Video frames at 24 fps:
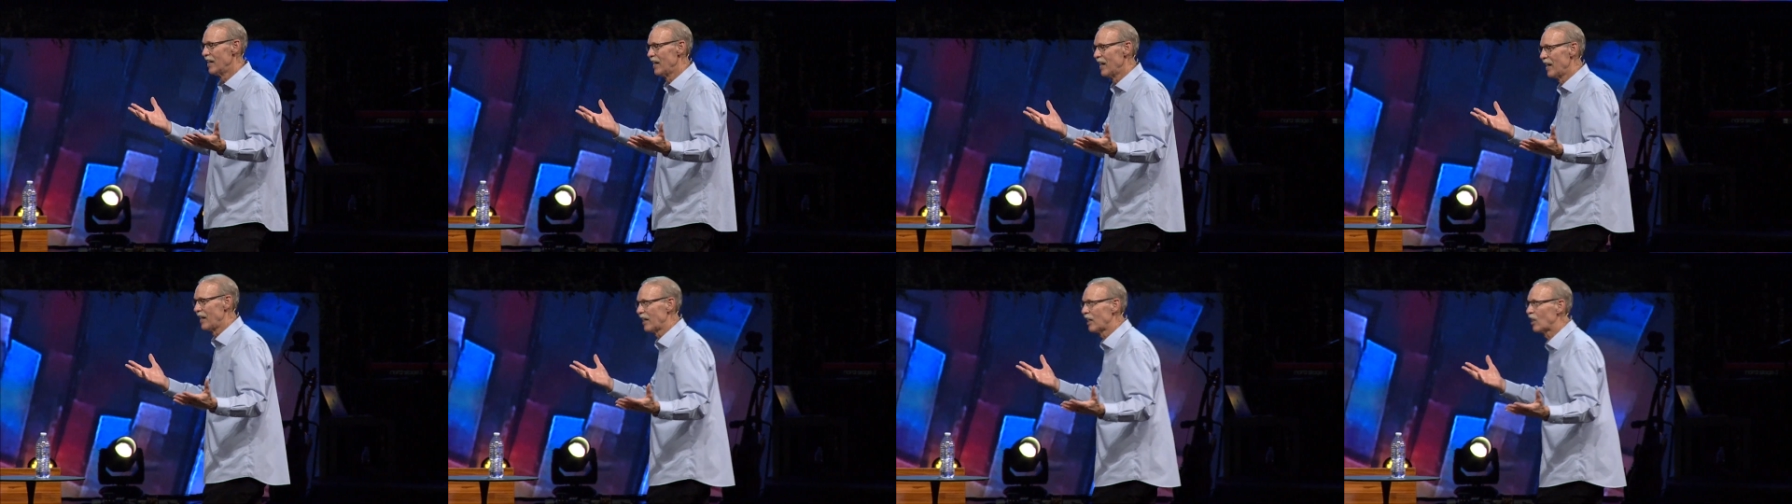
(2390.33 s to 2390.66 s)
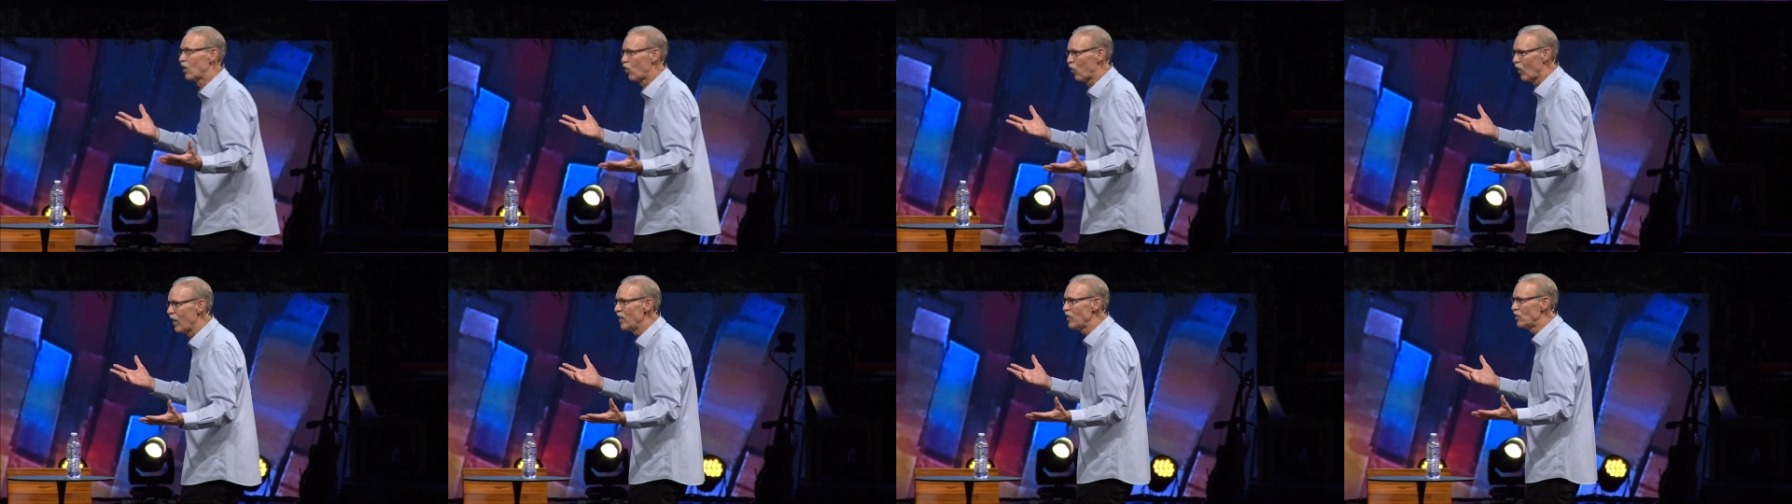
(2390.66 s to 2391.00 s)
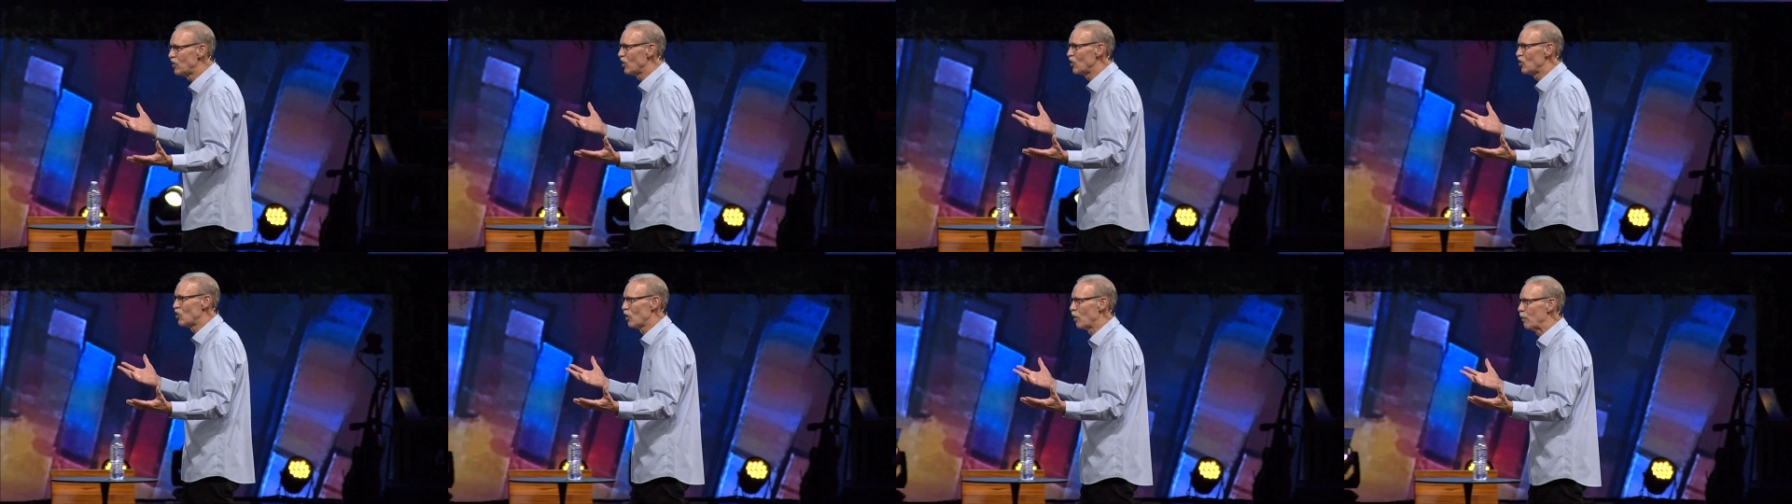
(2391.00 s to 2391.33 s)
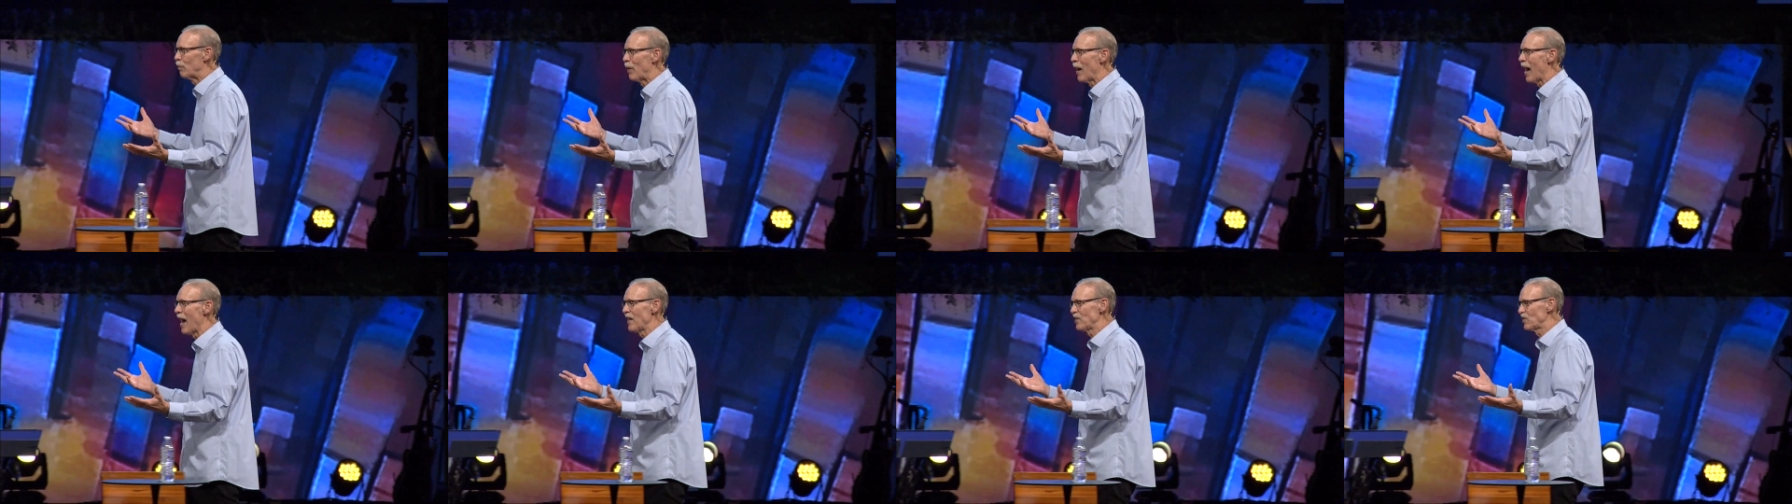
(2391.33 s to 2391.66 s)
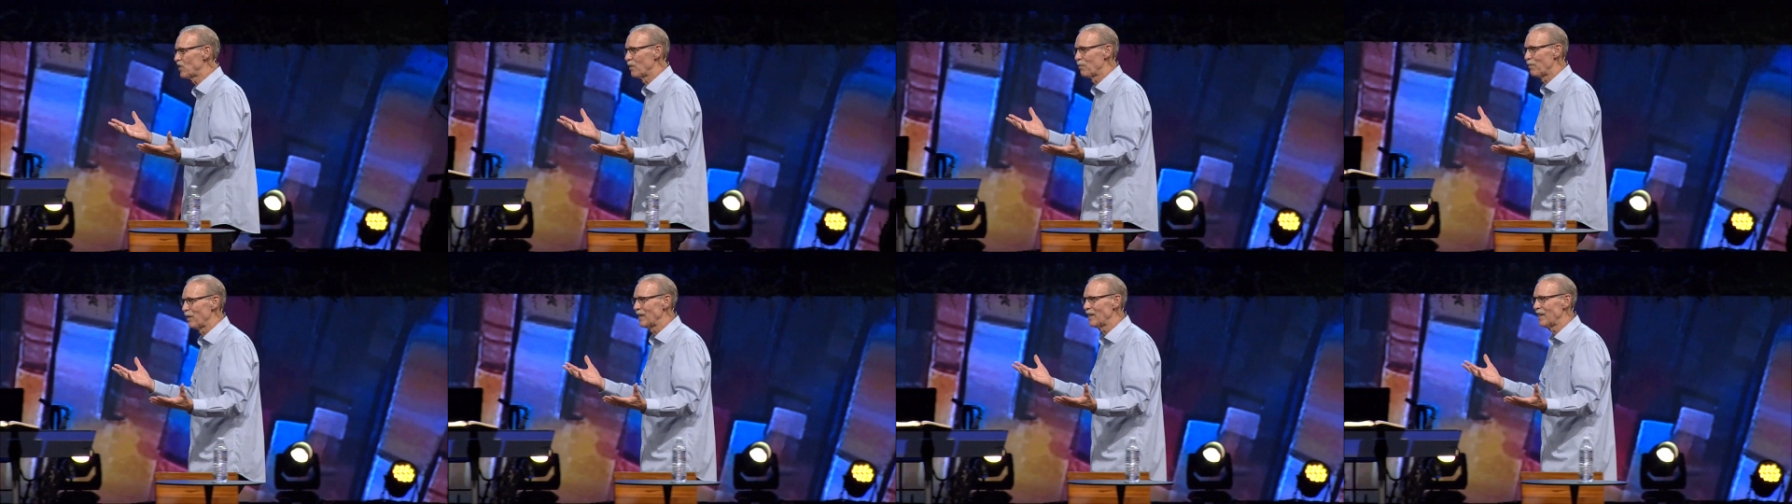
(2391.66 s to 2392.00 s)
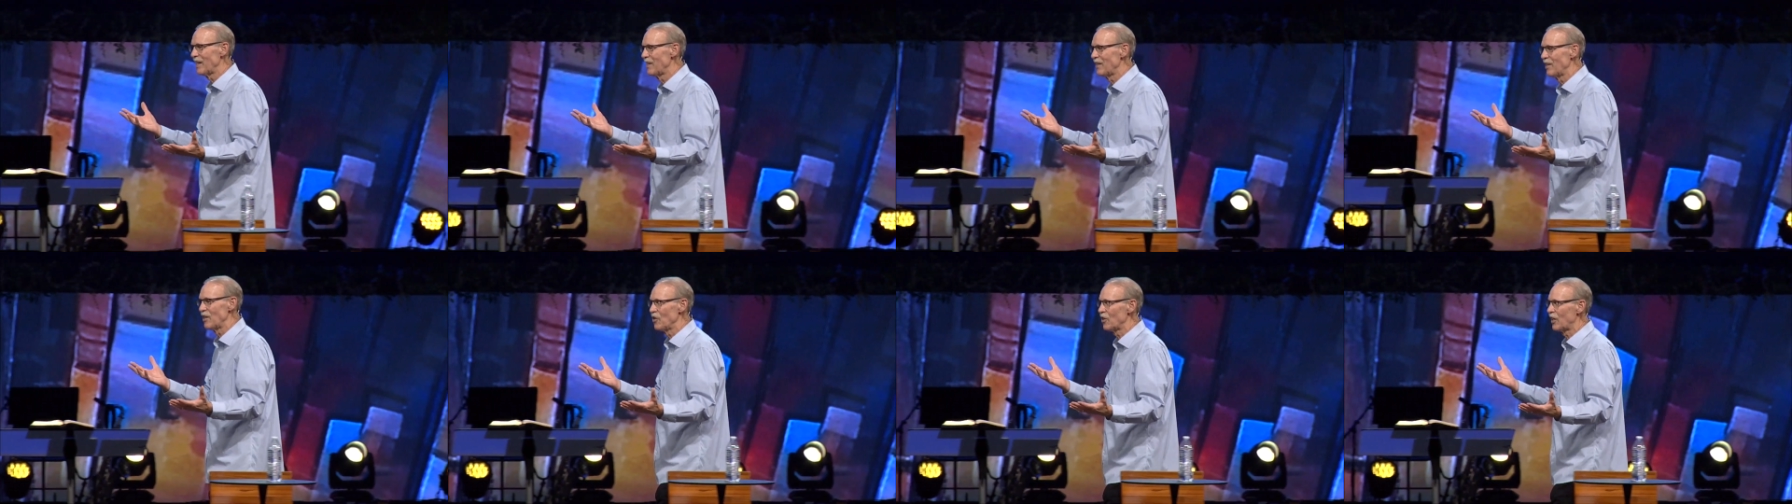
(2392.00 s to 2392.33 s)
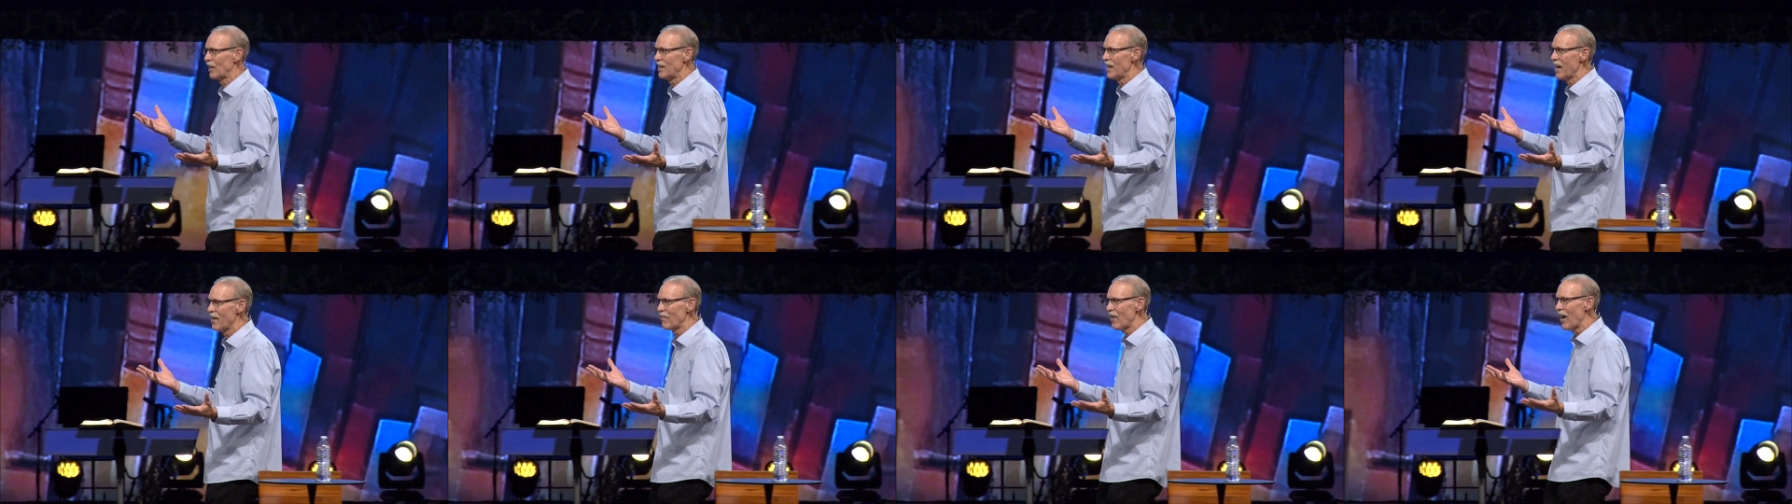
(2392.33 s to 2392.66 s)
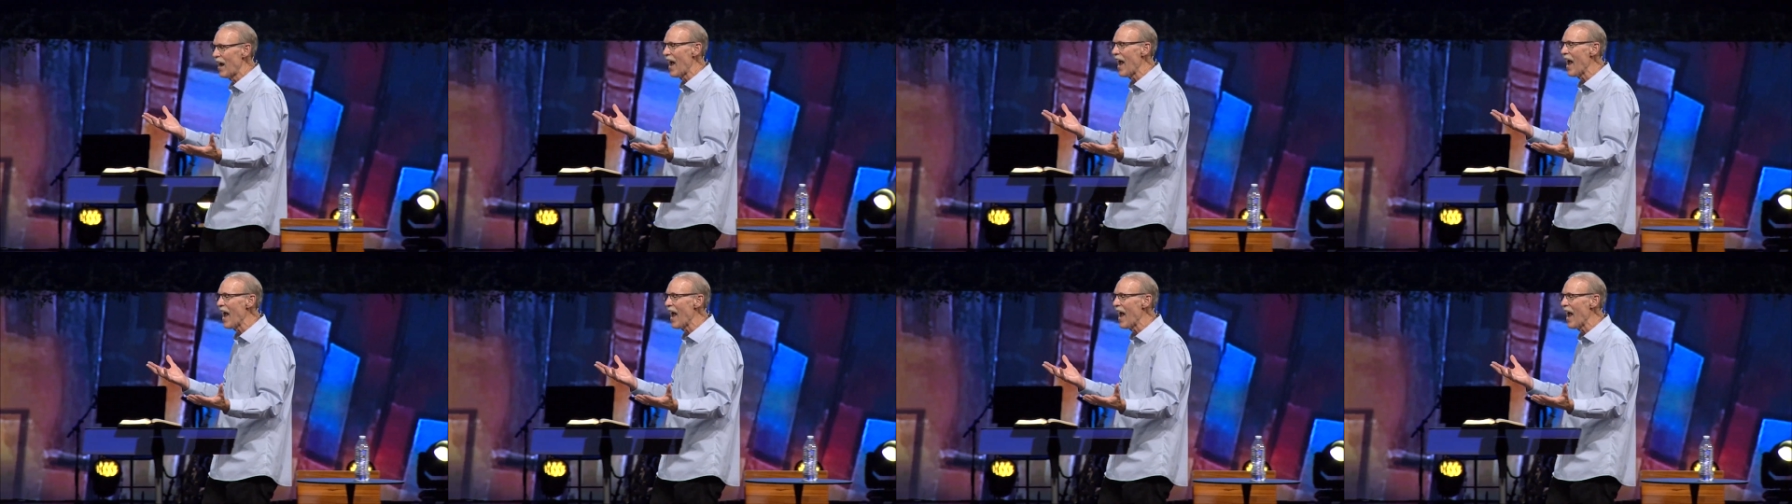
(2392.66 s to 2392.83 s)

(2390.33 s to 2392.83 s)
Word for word: and increases your possibility that you could never